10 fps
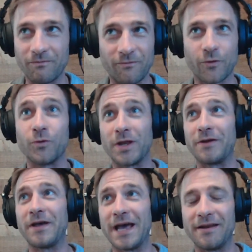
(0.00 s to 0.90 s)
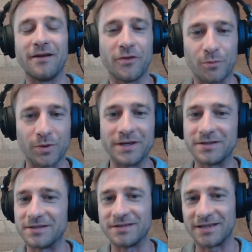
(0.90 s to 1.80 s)
fruit that I've had in other
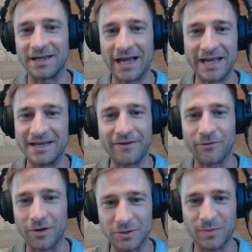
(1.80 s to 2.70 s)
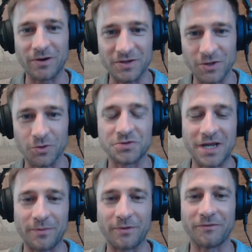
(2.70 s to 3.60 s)
places, and I had never experienced those
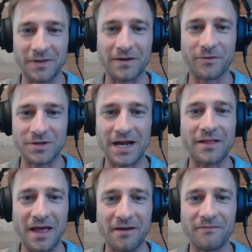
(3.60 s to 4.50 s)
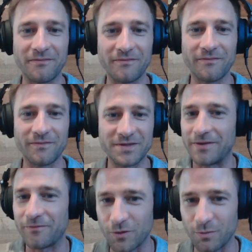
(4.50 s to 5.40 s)
type of flavors out of that
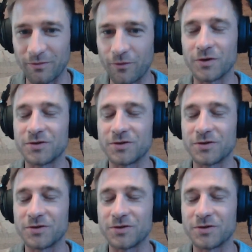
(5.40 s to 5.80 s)
same fruit before.